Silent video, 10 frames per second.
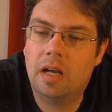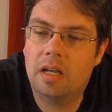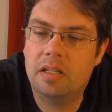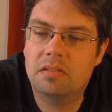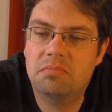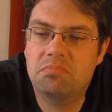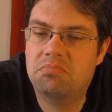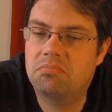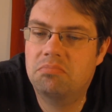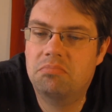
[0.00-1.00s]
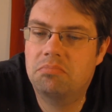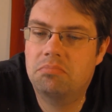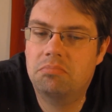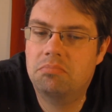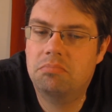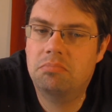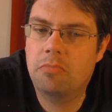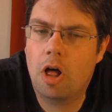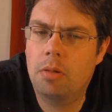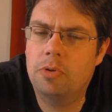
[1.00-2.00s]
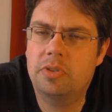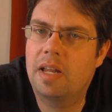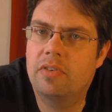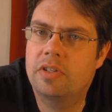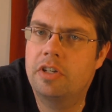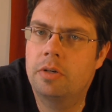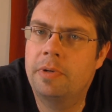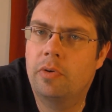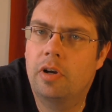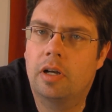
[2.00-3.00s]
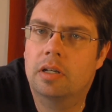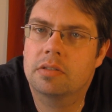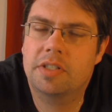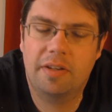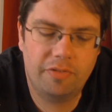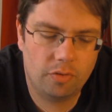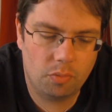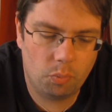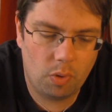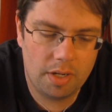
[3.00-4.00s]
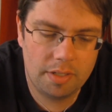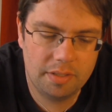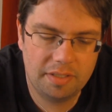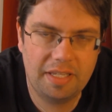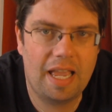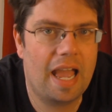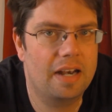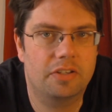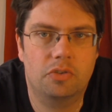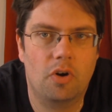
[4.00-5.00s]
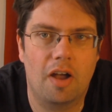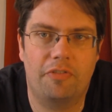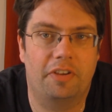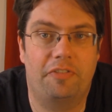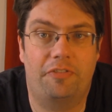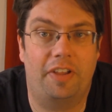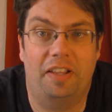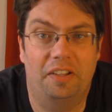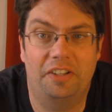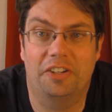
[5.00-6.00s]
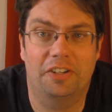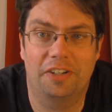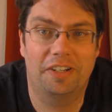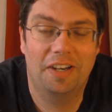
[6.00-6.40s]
he's almost never steered me wrong, save for one catastrophic failure.